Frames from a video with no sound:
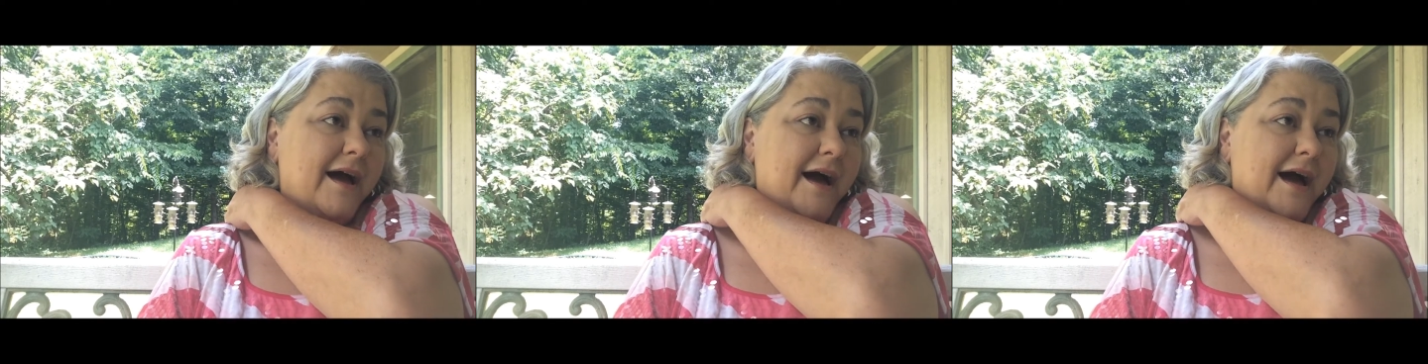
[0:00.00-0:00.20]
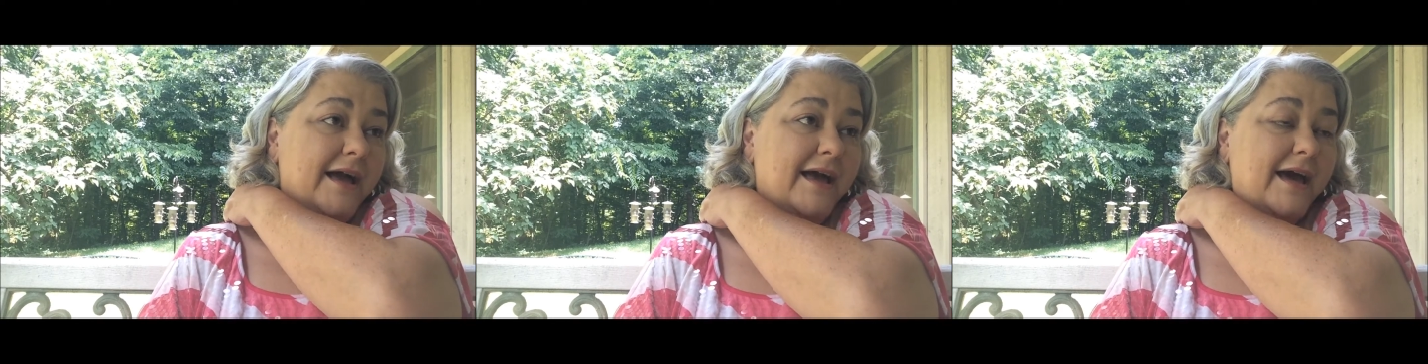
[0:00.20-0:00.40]

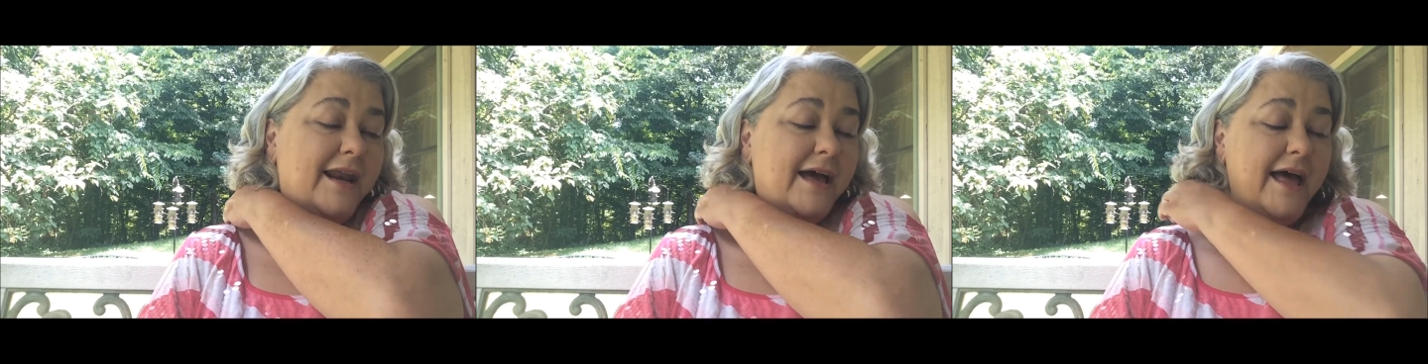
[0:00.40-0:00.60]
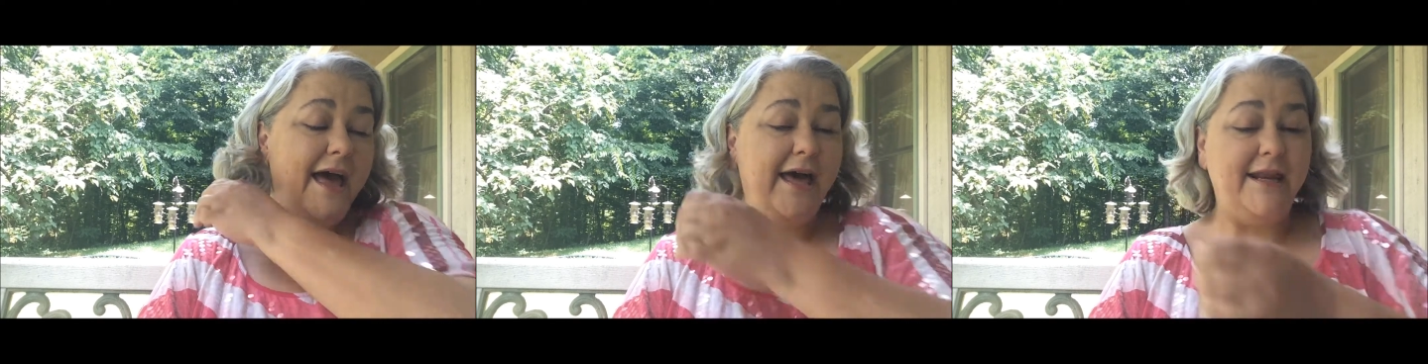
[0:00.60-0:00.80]
I kind
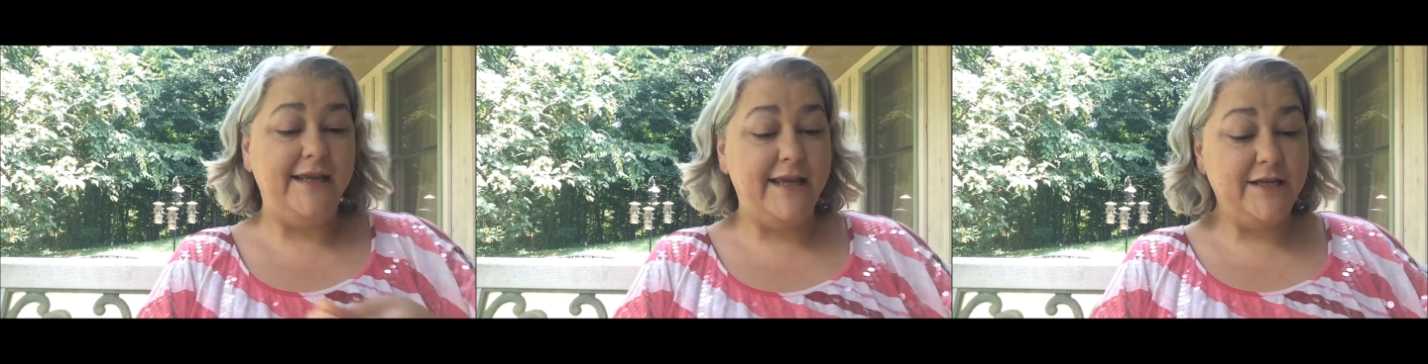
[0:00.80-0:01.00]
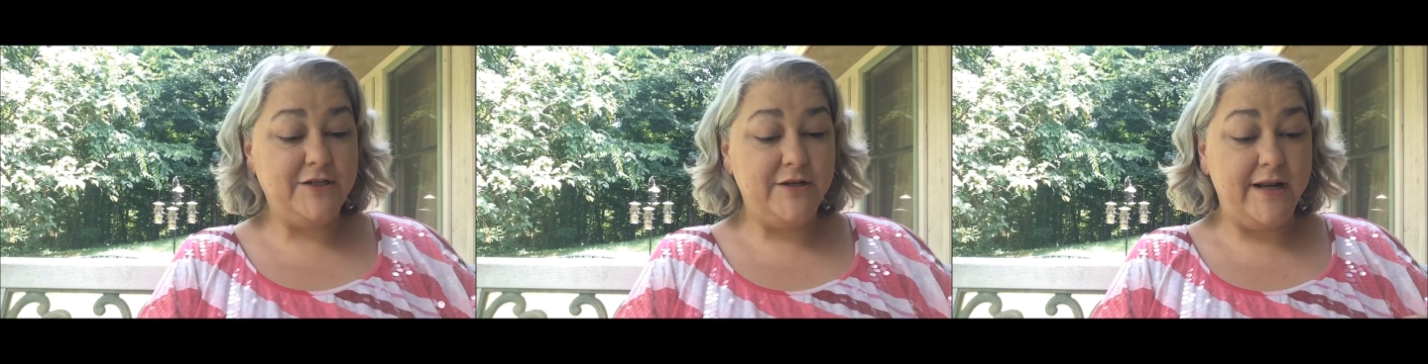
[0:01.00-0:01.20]
of had it
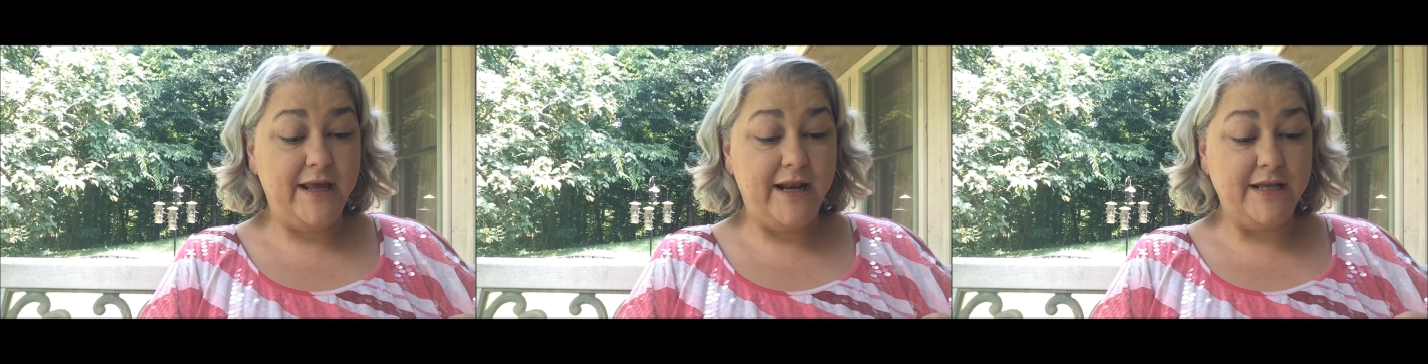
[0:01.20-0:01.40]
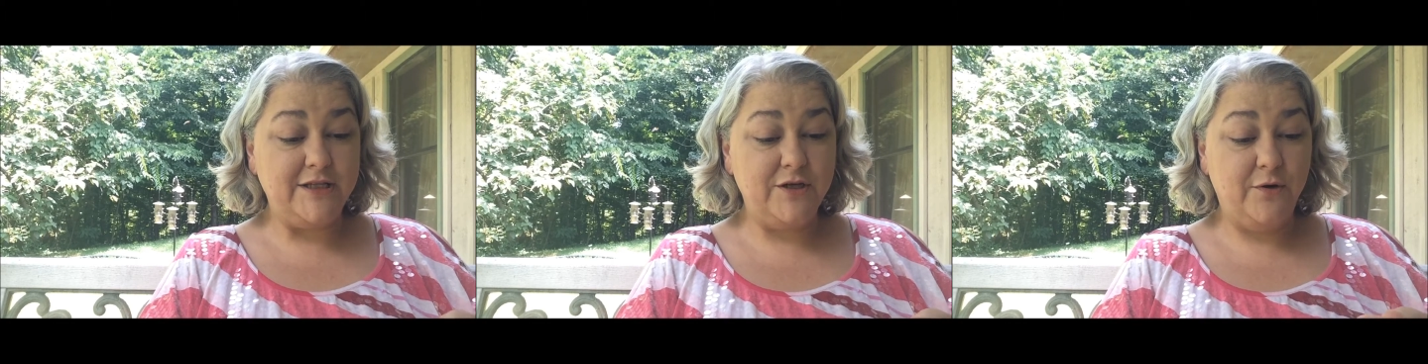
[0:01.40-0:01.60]
yesterday,
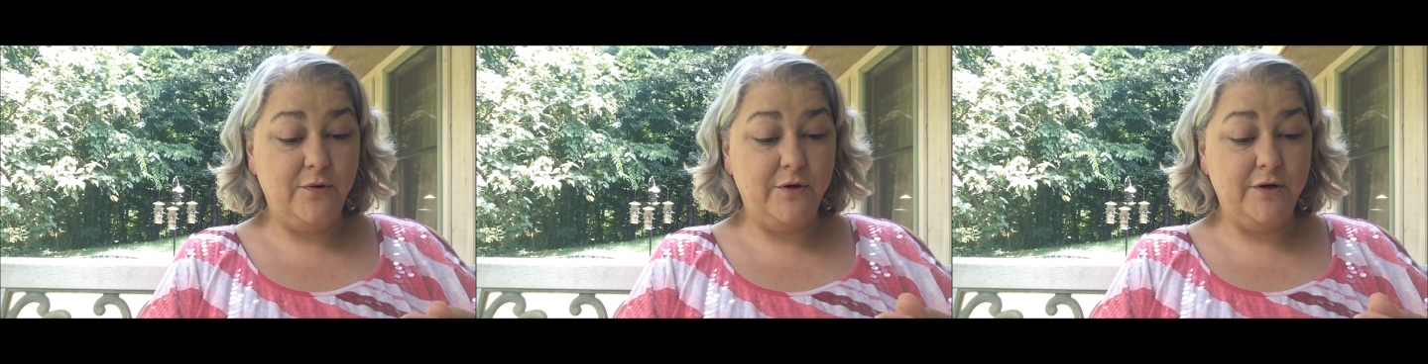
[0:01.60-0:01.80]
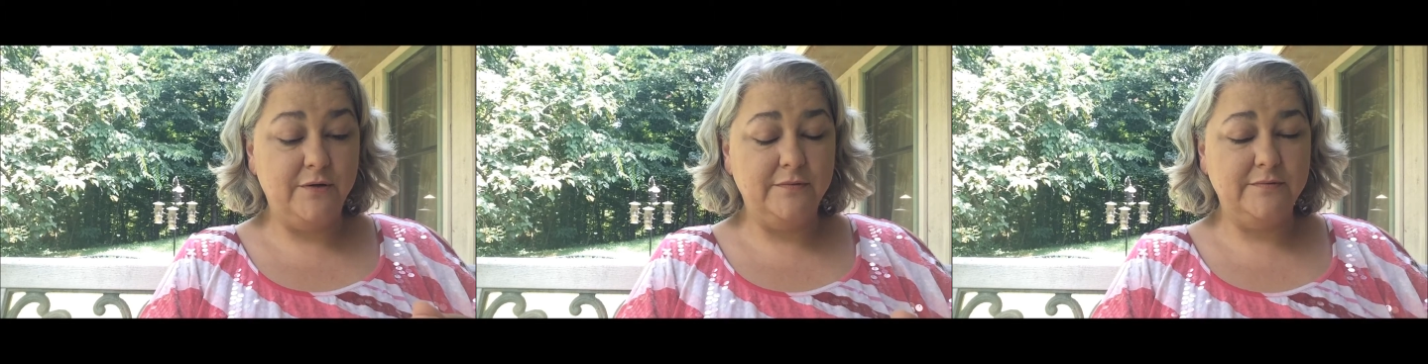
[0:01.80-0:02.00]
and I told
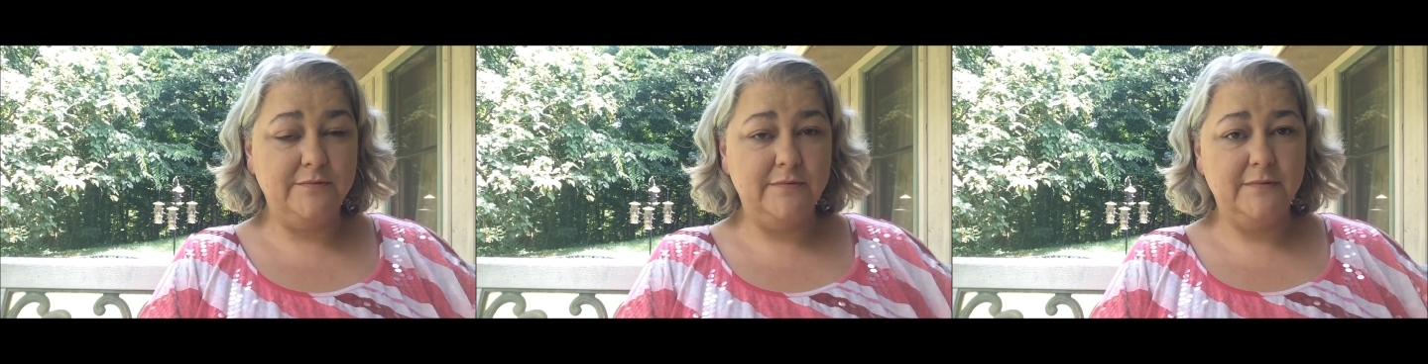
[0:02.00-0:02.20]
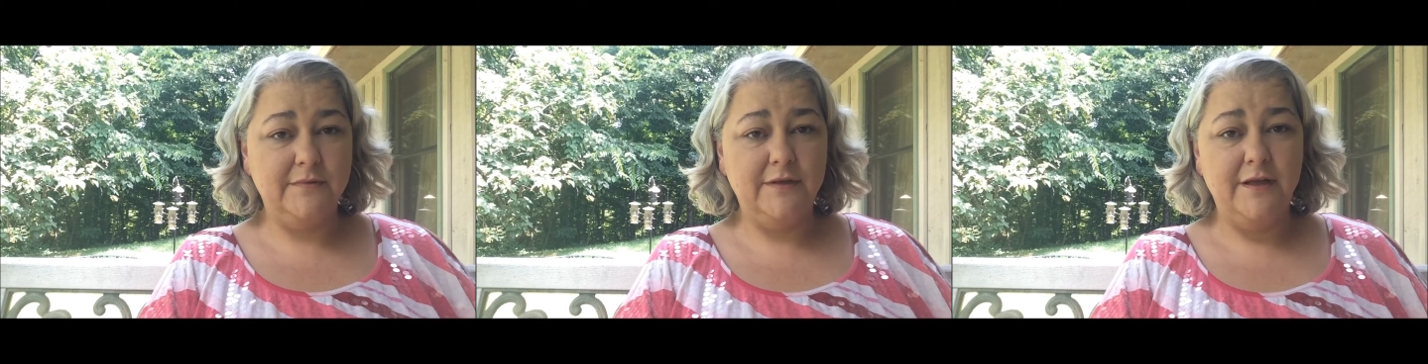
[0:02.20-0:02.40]
her
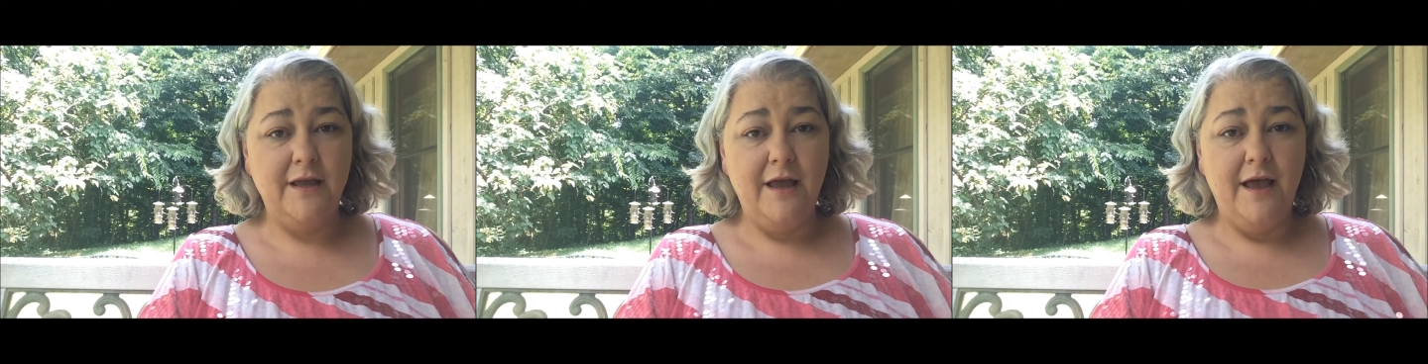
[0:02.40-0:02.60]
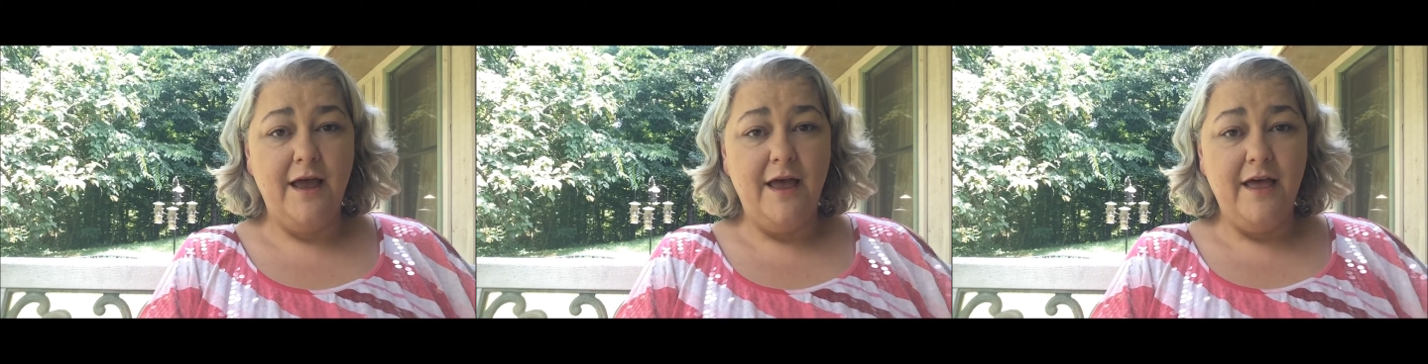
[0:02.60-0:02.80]

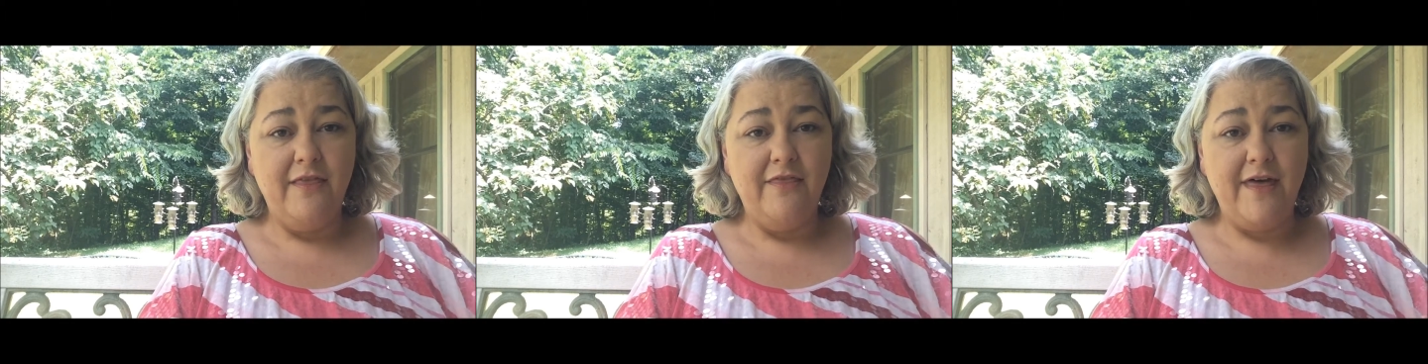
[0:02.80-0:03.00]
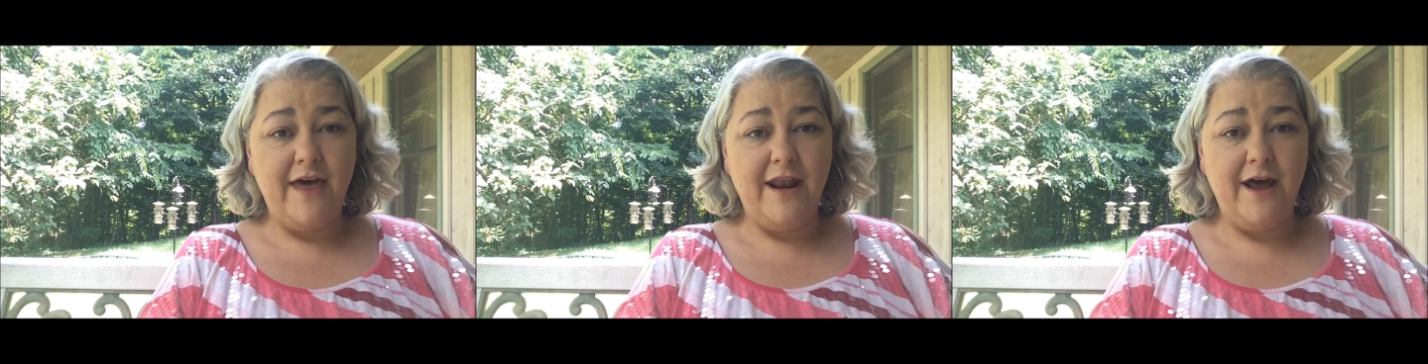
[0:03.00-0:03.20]

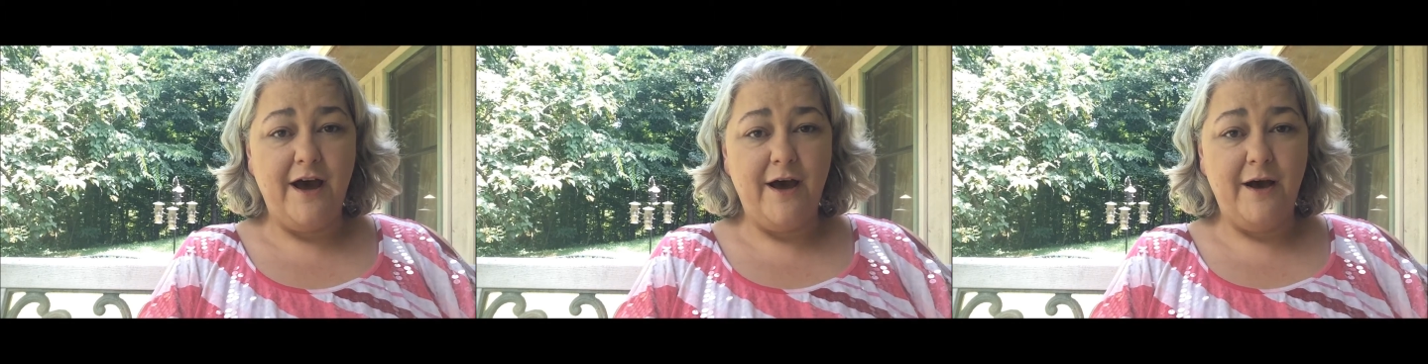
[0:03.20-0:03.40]
that